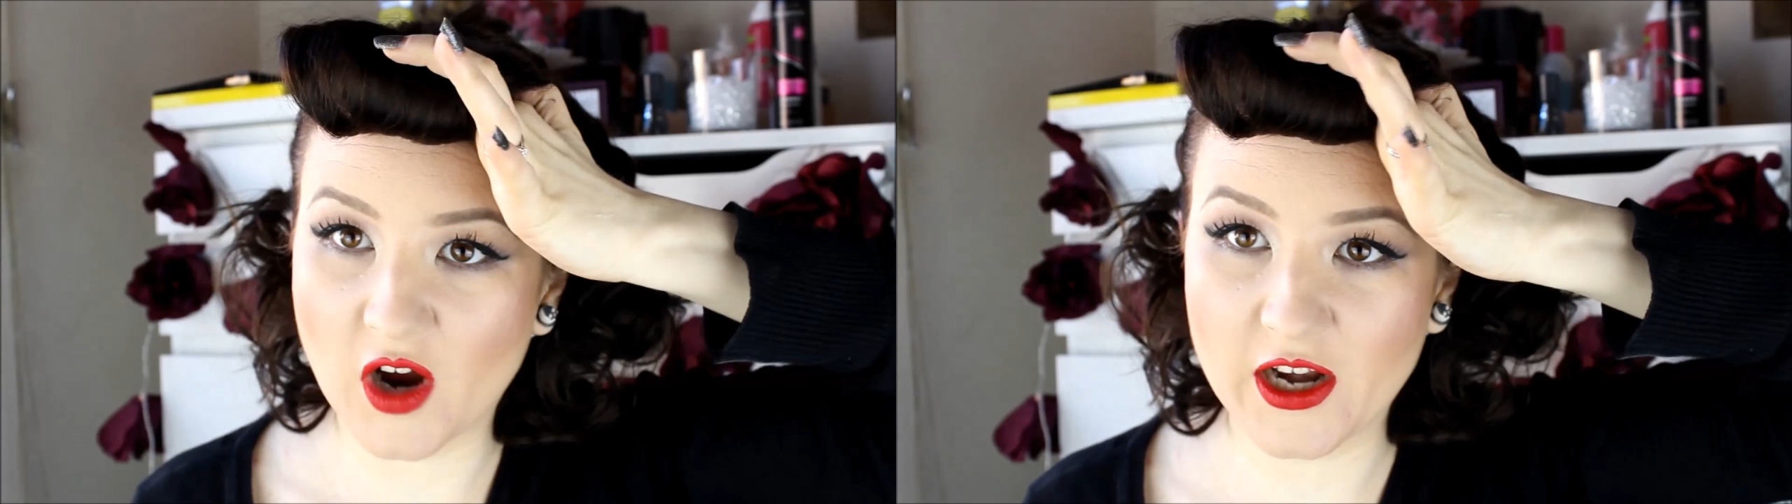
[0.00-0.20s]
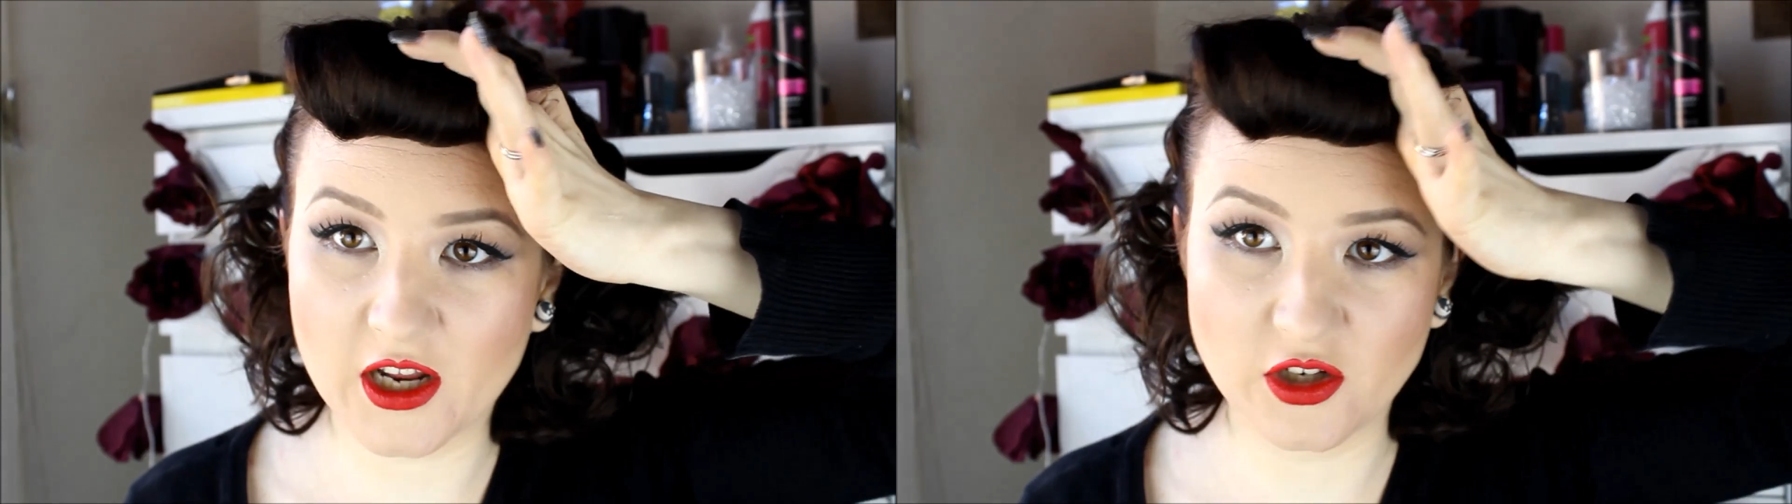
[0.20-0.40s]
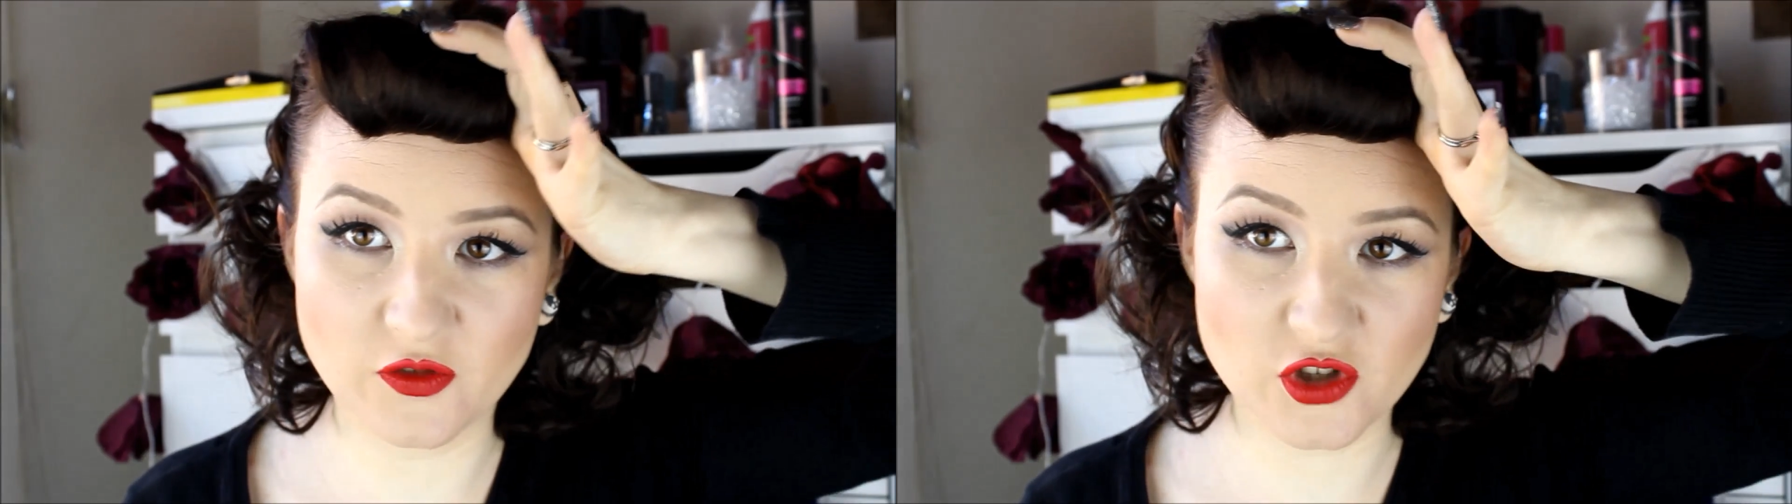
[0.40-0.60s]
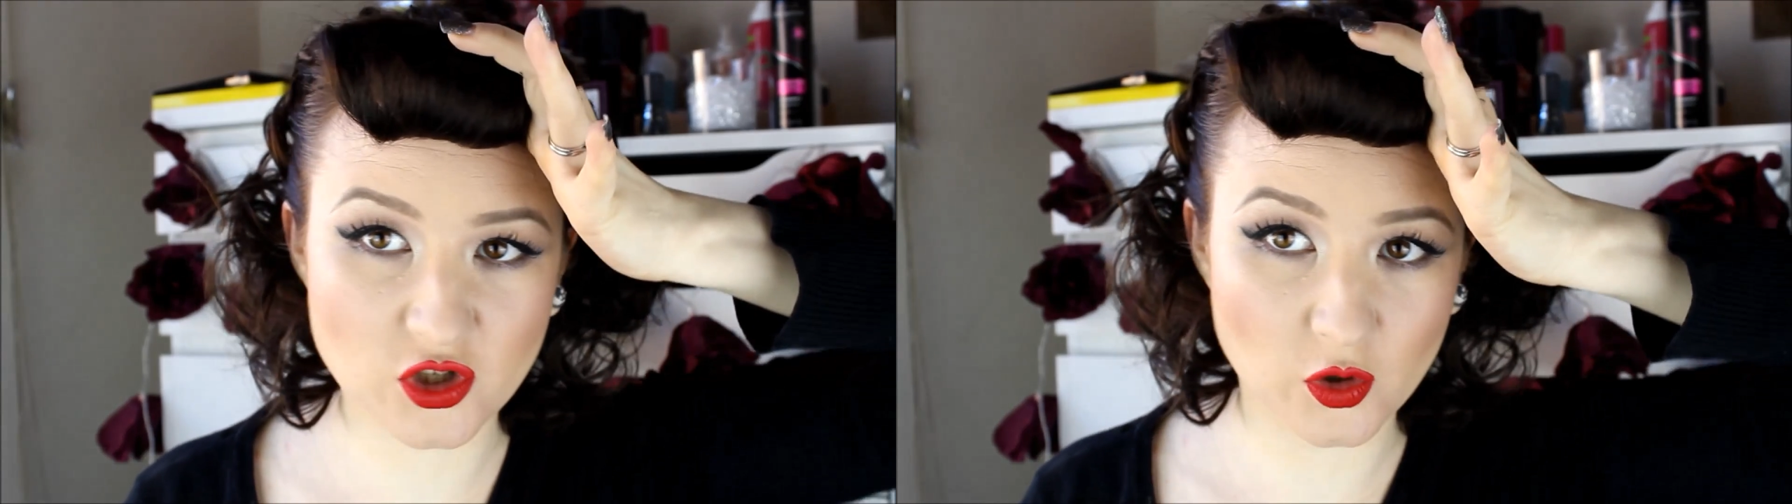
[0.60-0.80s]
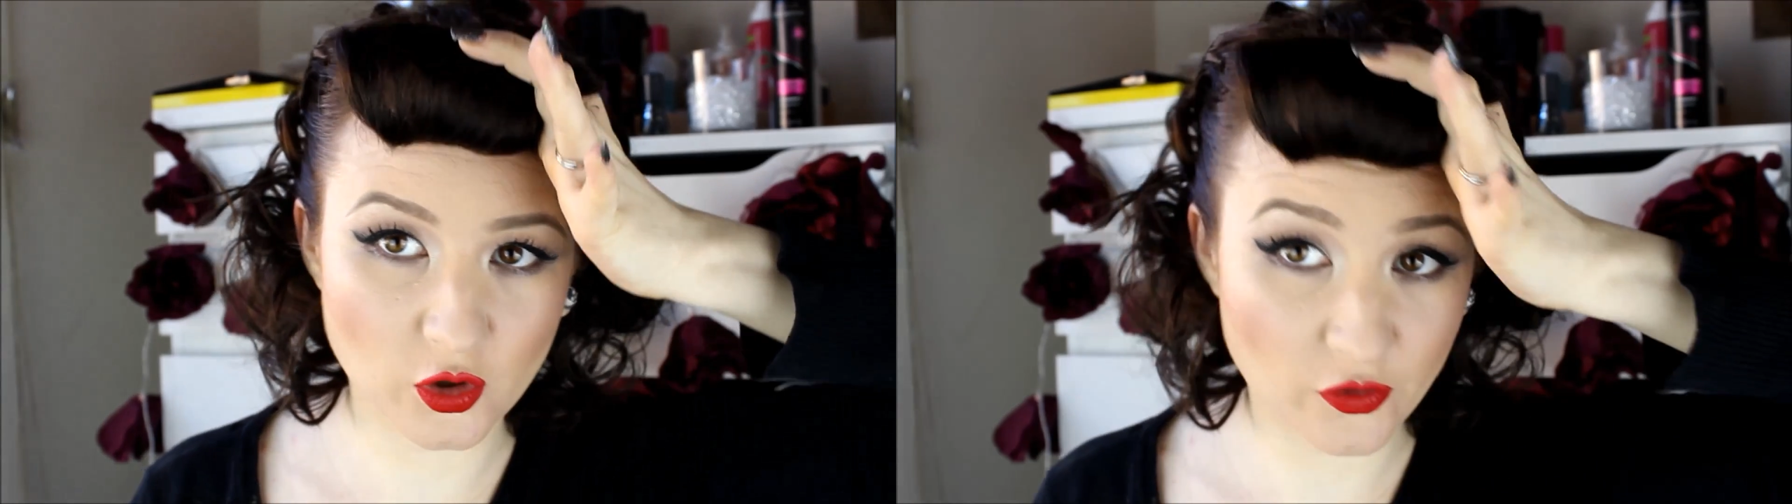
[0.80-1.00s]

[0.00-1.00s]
Right, and you've just got your